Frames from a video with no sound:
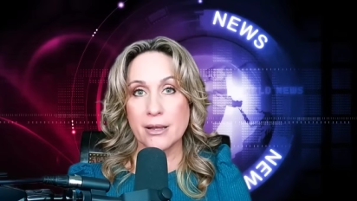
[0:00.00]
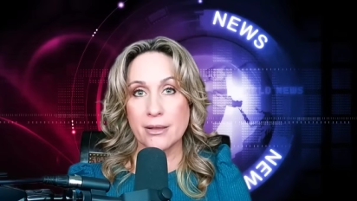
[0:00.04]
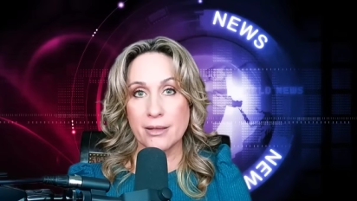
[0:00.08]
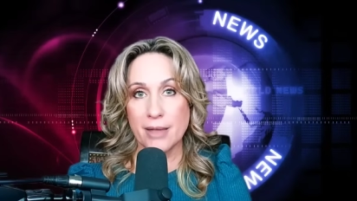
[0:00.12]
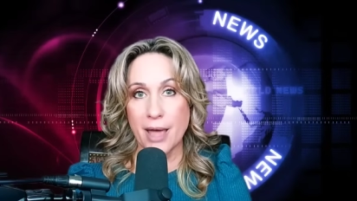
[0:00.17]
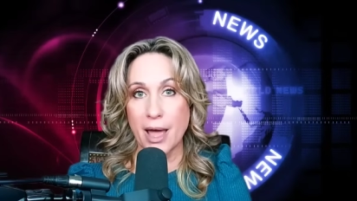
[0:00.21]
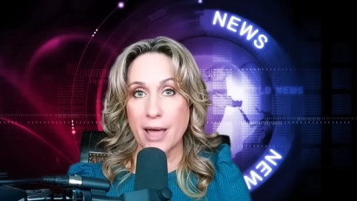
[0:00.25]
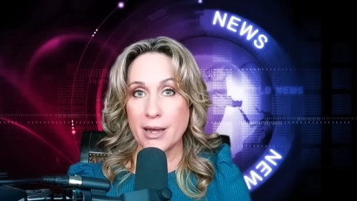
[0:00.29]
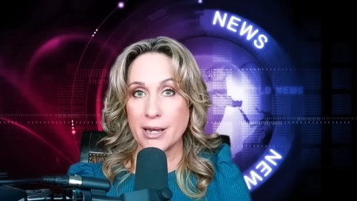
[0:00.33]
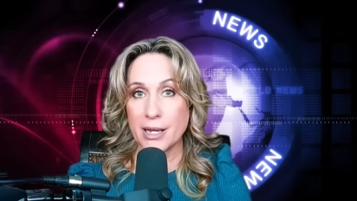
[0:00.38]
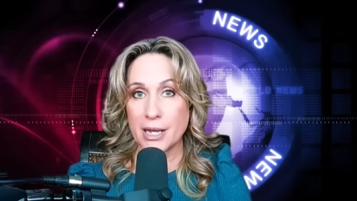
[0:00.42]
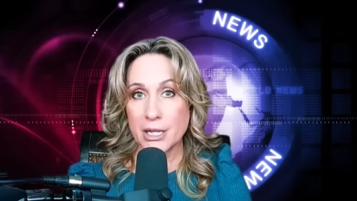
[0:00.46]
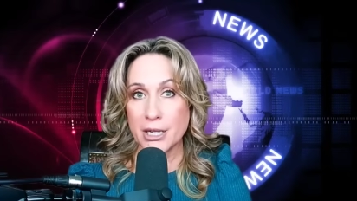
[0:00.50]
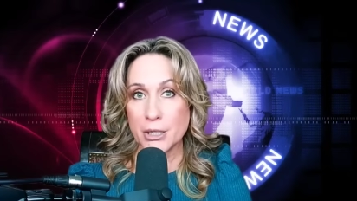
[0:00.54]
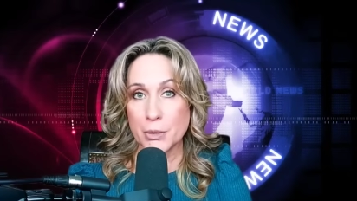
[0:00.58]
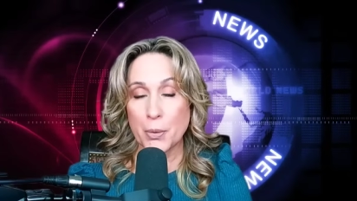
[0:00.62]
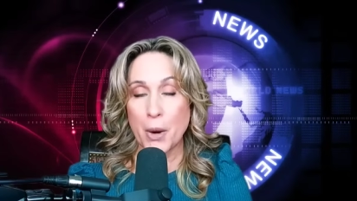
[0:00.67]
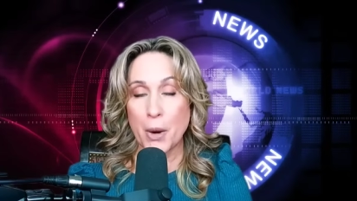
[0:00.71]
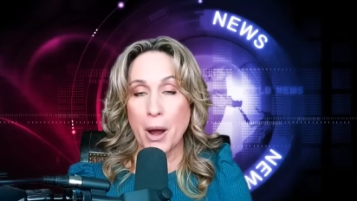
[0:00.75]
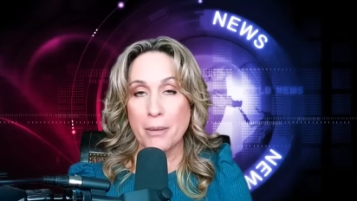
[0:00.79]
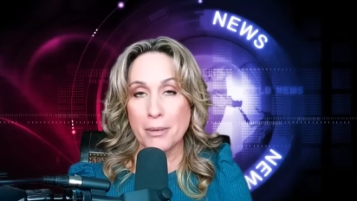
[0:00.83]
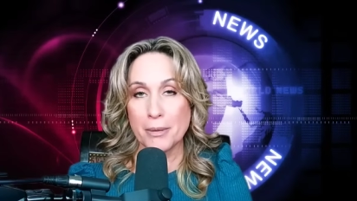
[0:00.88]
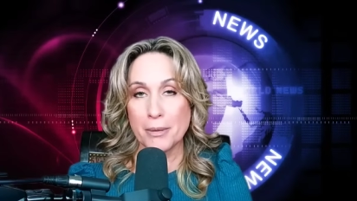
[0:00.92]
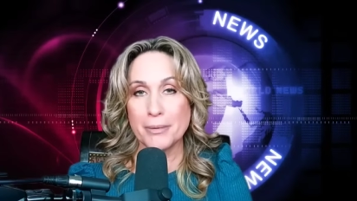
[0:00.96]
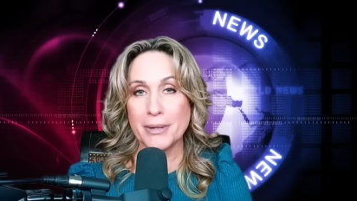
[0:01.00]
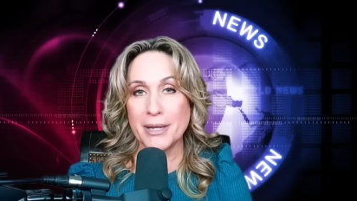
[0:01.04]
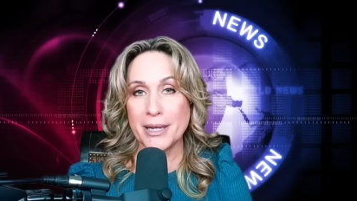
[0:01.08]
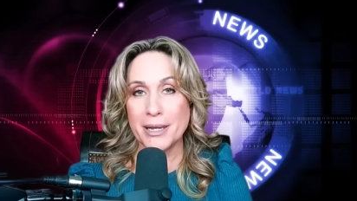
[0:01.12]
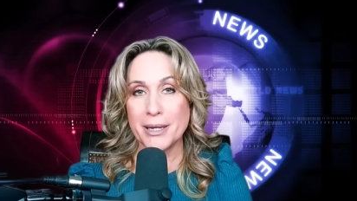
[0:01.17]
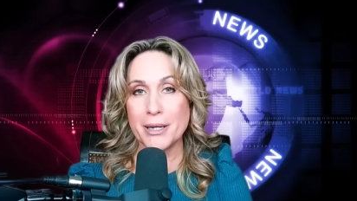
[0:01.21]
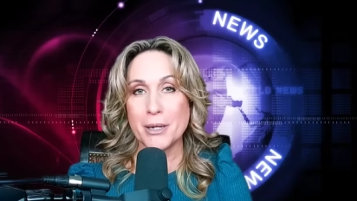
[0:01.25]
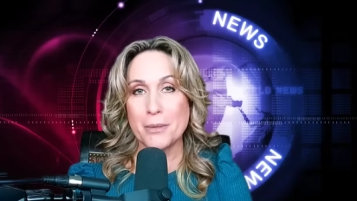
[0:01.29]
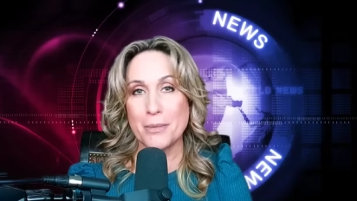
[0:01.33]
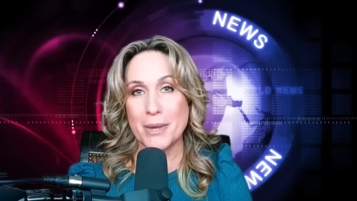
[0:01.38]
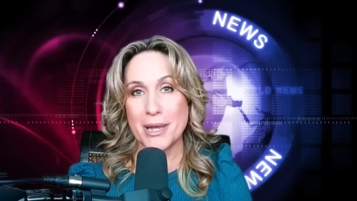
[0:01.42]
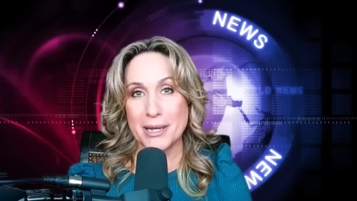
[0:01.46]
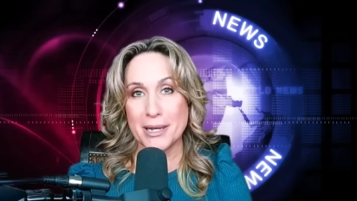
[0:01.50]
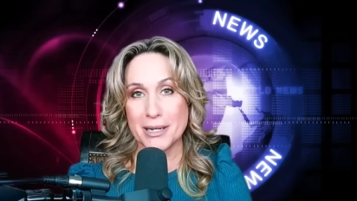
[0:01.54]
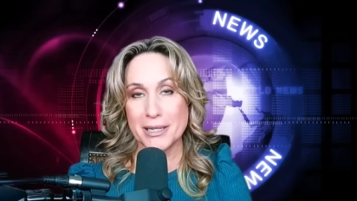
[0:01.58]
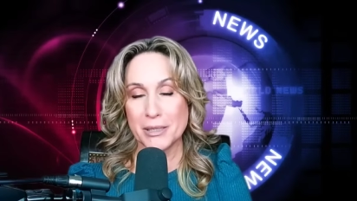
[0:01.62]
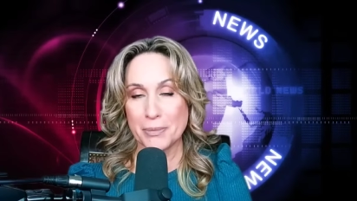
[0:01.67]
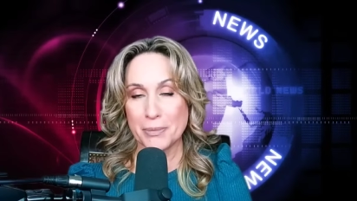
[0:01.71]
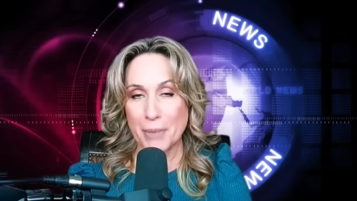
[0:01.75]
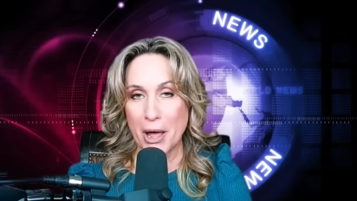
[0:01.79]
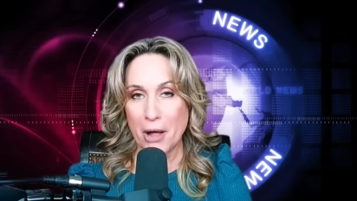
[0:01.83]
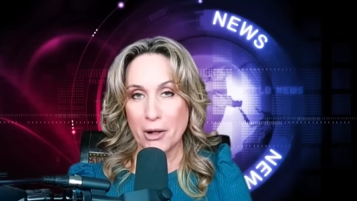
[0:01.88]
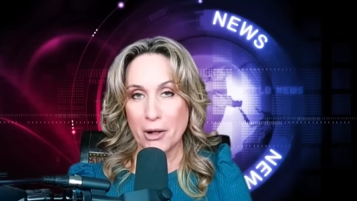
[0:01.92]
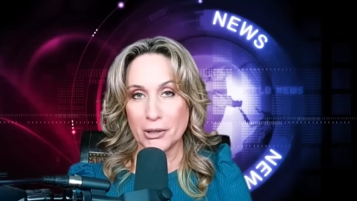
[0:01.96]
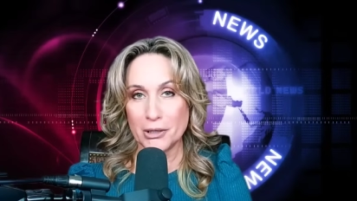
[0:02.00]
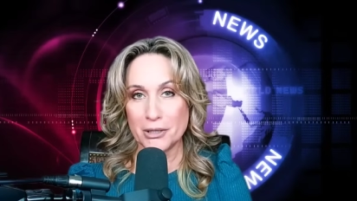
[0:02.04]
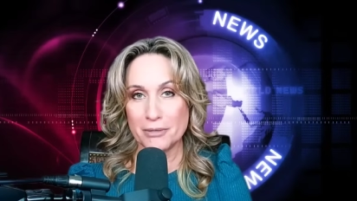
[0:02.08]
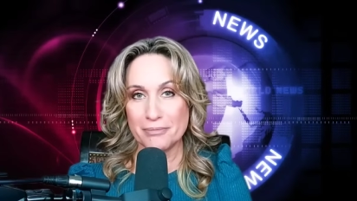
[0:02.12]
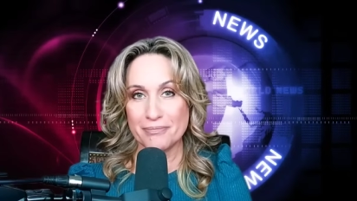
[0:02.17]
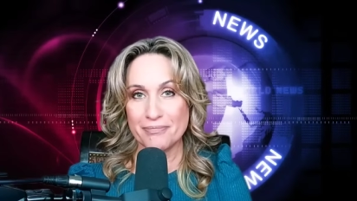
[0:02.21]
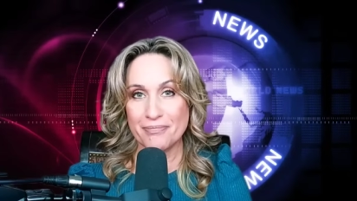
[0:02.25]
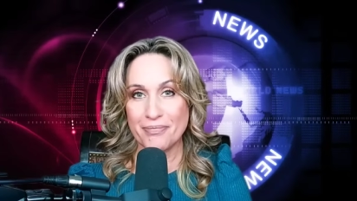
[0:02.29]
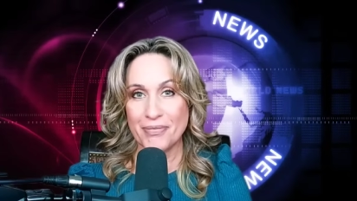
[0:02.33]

that he's probably going to be expelled.